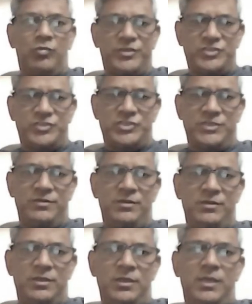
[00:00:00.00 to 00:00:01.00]
question.
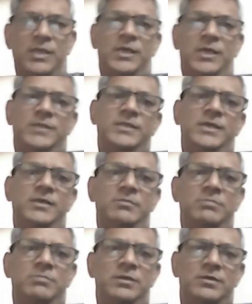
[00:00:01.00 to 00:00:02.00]

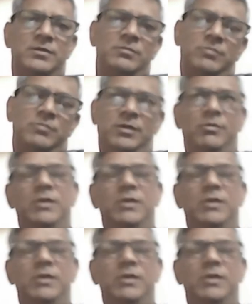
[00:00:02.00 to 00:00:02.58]
When